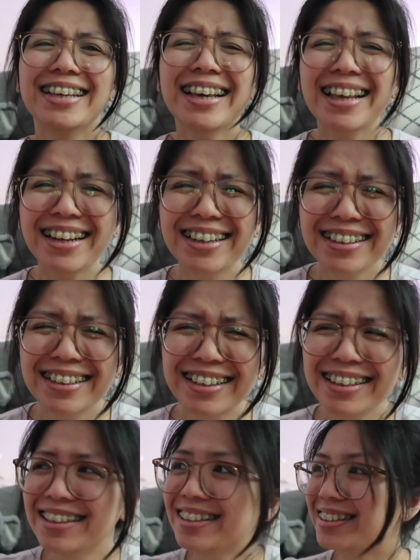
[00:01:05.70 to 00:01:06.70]
it?
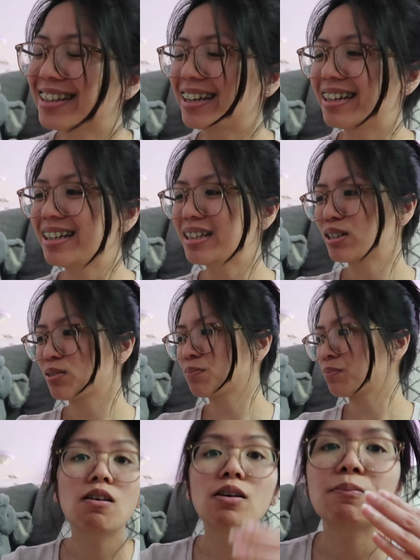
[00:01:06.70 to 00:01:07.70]
Is that it?
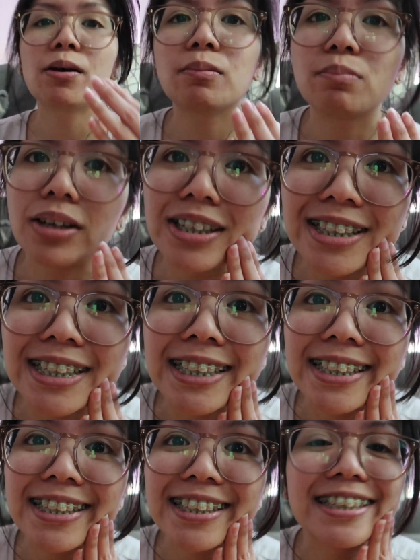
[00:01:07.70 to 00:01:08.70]
Oh, and my
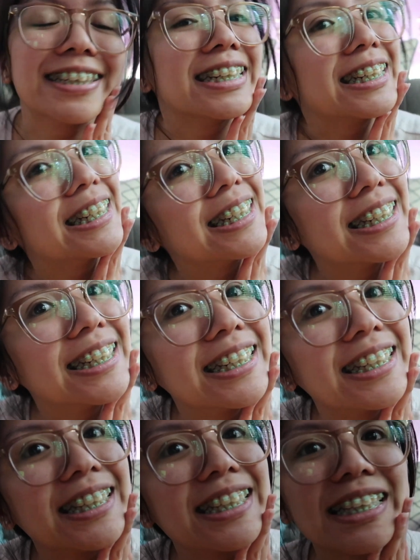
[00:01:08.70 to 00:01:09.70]
braces.
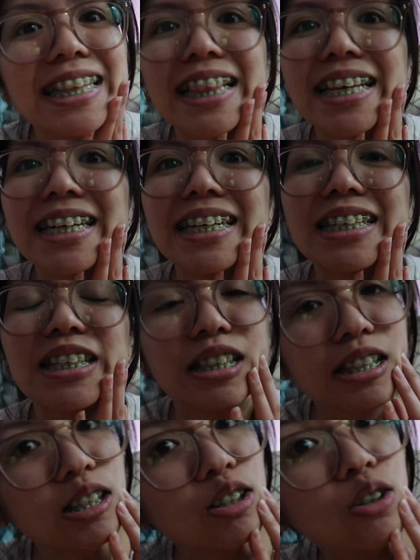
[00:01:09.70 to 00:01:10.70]
They're
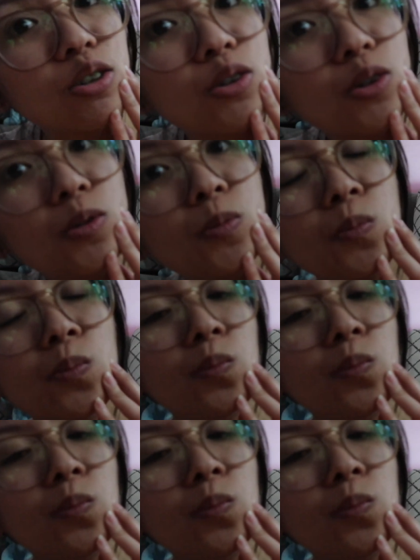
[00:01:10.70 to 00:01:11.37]
still